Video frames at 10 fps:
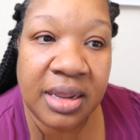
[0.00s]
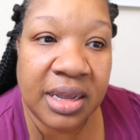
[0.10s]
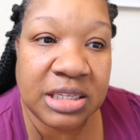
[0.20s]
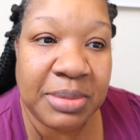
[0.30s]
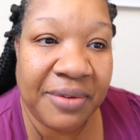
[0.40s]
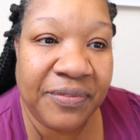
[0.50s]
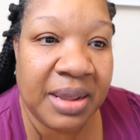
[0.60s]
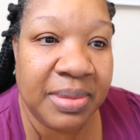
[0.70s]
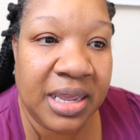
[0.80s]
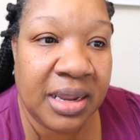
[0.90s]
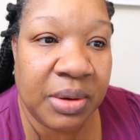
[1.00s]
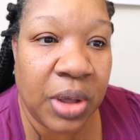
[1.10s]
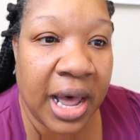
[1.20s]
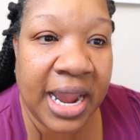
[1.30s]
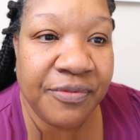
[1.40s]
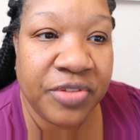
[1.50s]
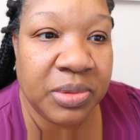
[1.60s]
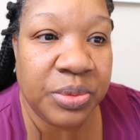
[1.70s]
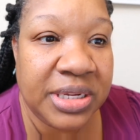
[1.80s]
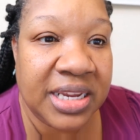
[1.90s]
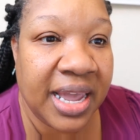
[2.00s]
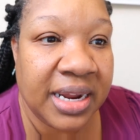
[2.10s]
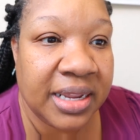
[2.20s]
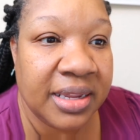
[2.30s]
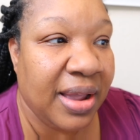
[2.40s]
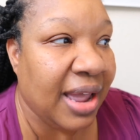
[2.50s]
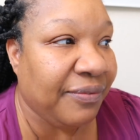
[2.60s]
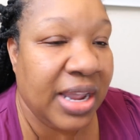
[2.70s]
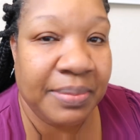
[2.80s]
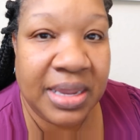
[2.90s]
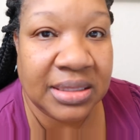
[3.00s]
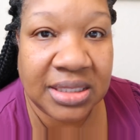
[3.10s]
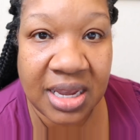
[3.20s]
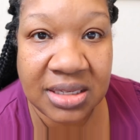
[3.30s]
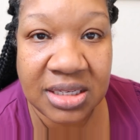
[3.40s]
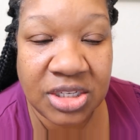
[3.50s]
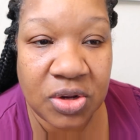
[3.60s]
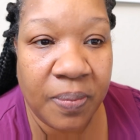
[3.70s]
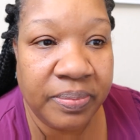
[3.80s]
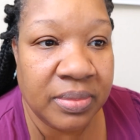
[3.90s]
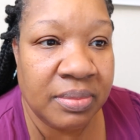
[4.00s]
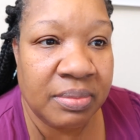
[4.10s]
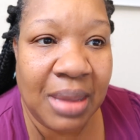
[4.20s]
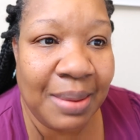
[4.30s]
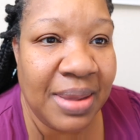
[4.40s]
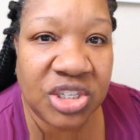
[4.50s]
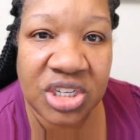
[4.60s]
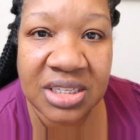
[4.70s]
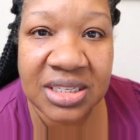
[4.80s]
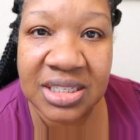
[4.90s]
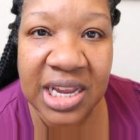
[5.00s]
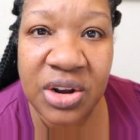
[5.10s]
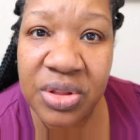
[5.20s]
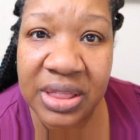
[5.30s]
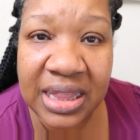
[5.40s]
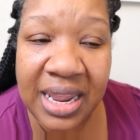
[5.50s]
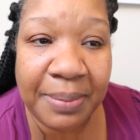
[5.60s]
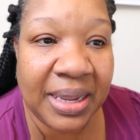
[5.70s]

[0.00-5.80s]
because my family, I am from Louisiana, have family in Texas, so maybe it's just a southern thing.